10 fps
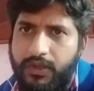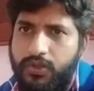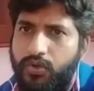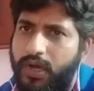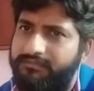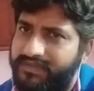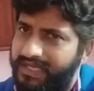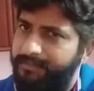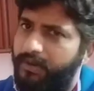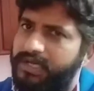You have
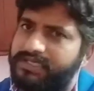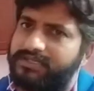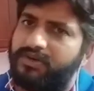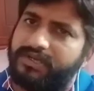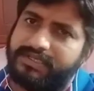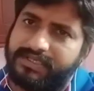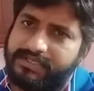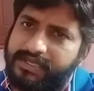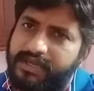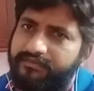3-point starters. Is
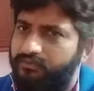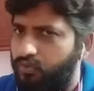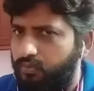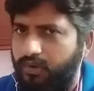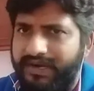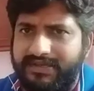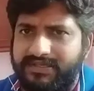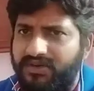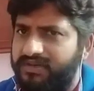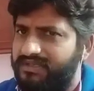there 4-point
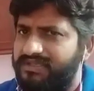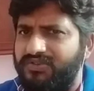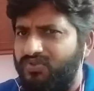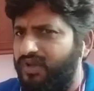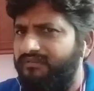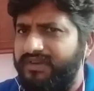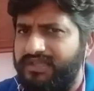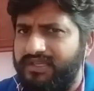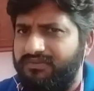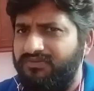starters? You know
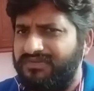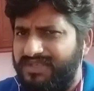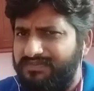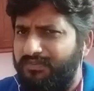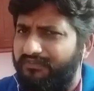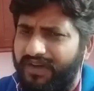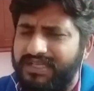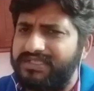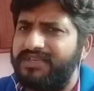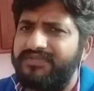everything. The
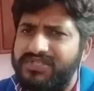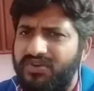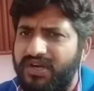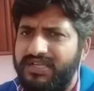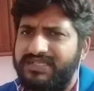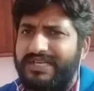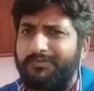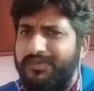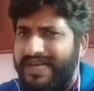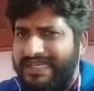function of a starter is that
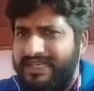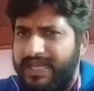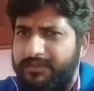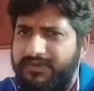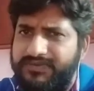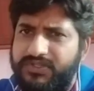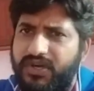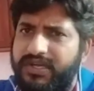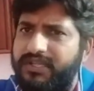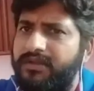at the time of
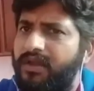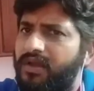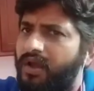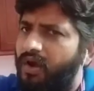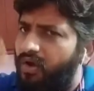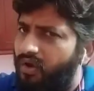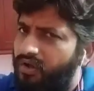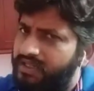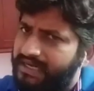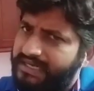starting,
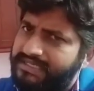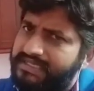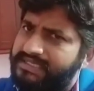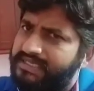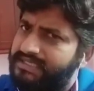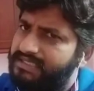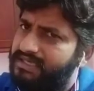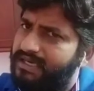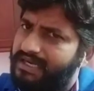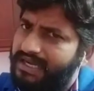all the resistance
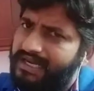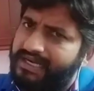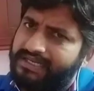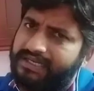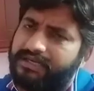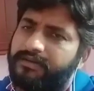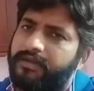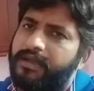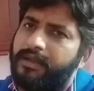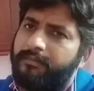that are connected,
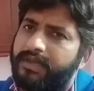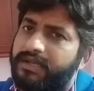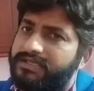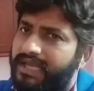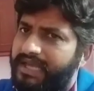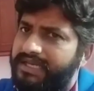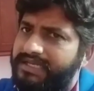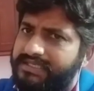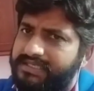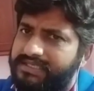because high
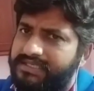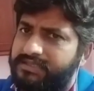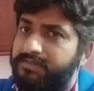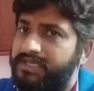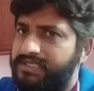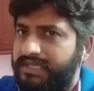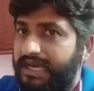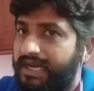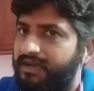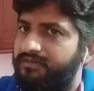resistance means
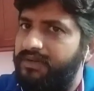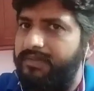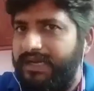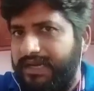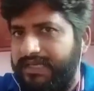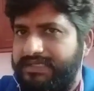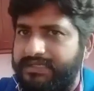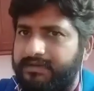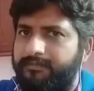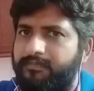current will be lesser.